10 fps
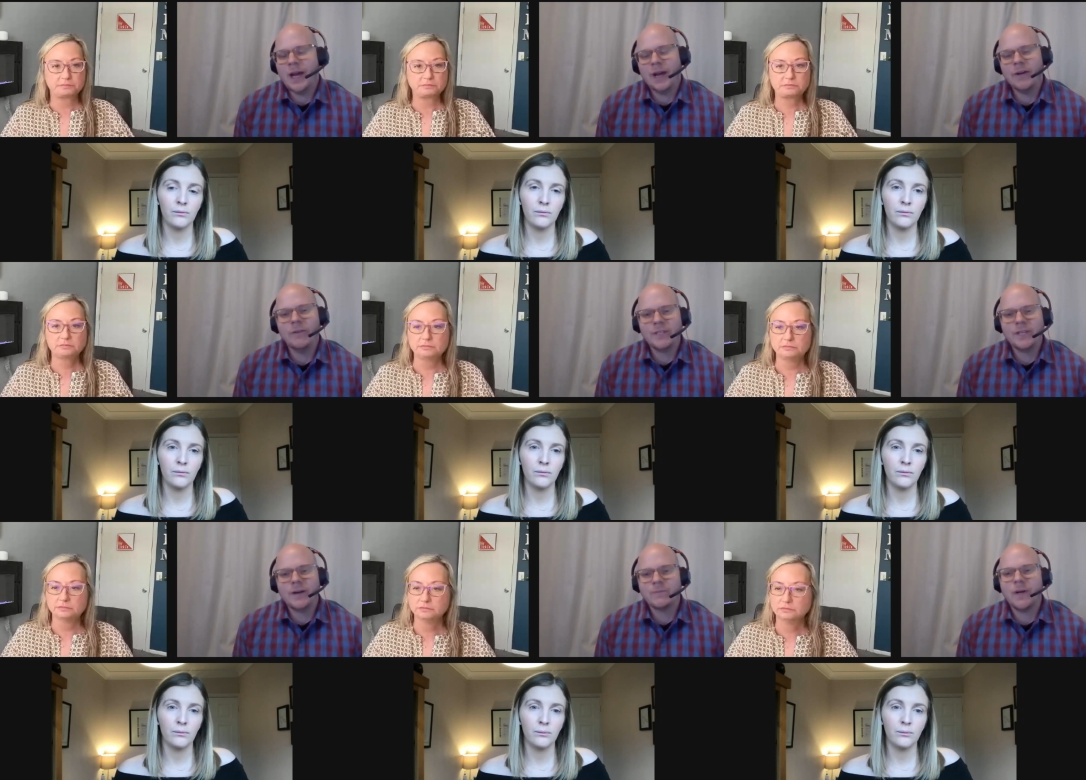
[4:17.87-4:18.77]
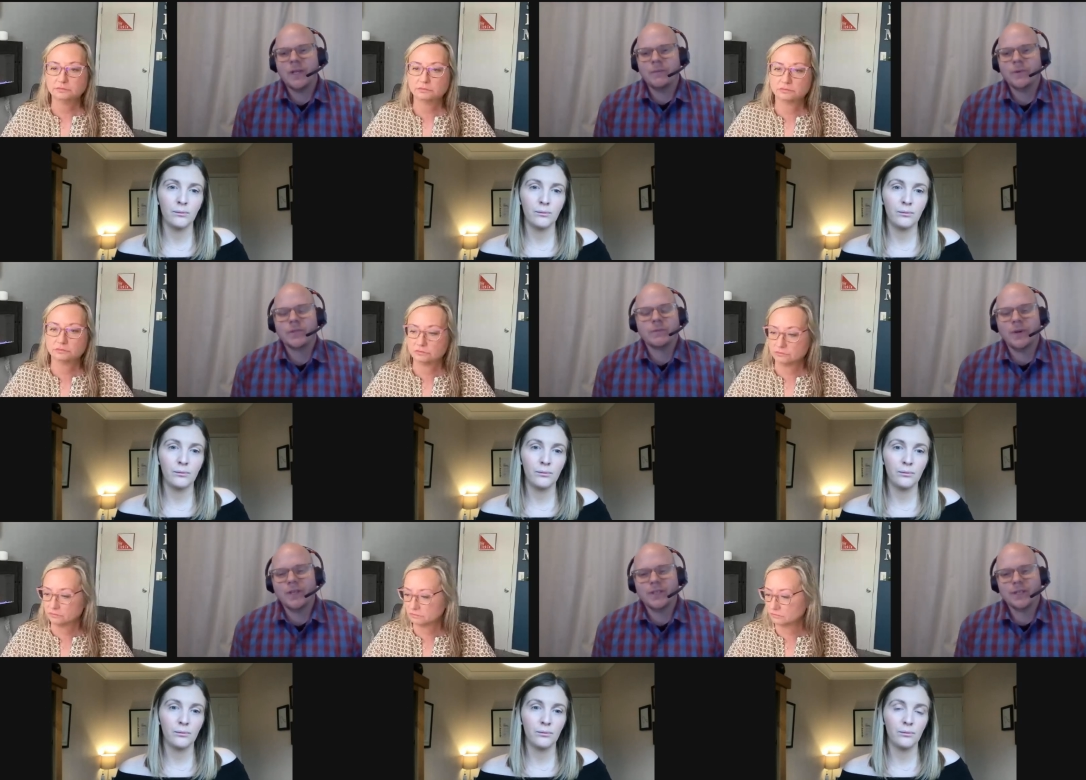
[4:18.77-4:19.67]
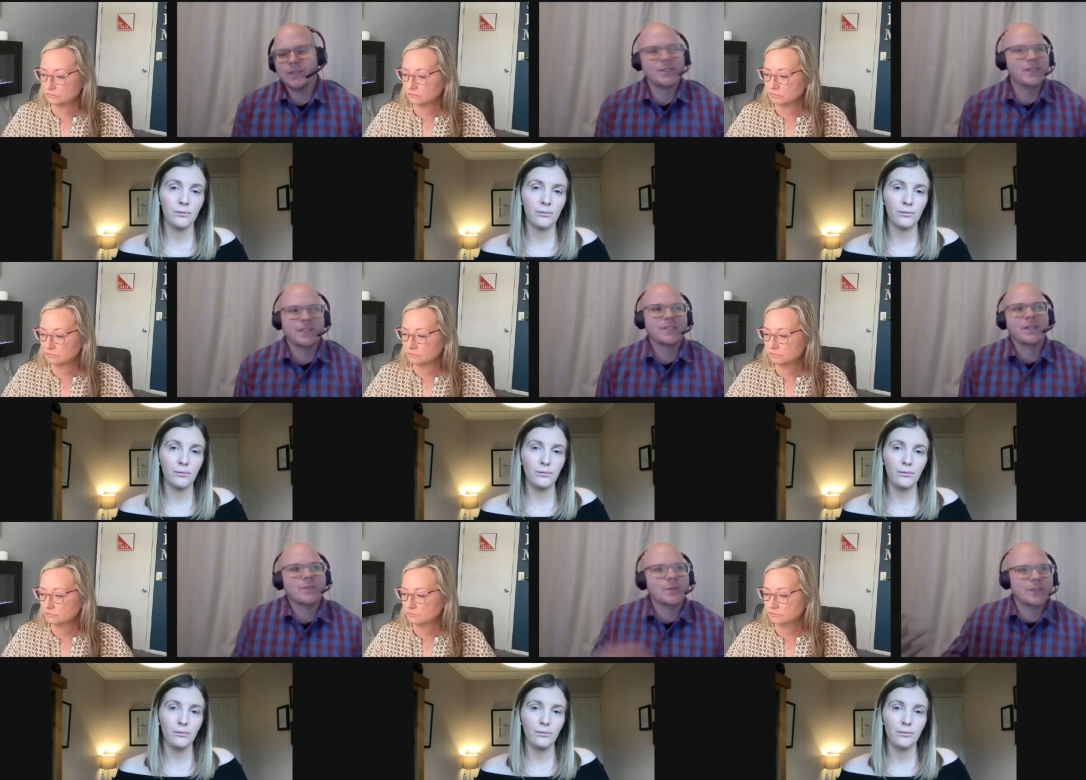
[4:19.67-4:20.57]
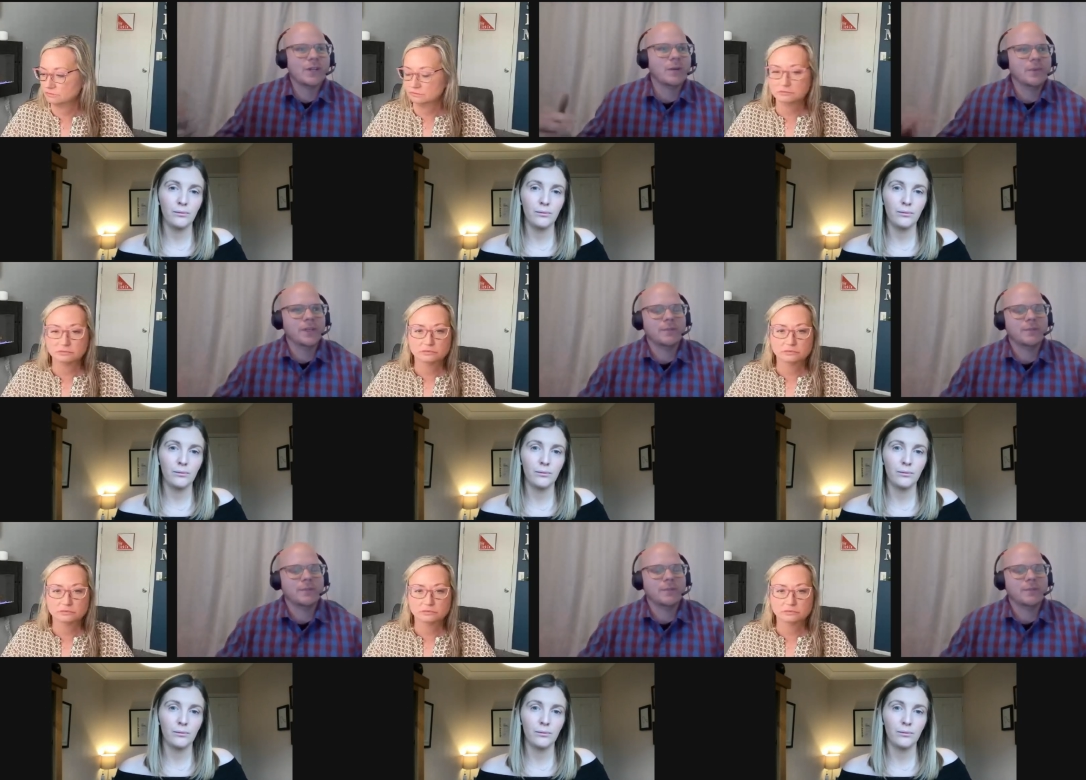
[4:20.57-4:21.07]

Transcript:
Speaker 1: yeah, I, I, would say that was probably the most surprising. It's just the extent to which it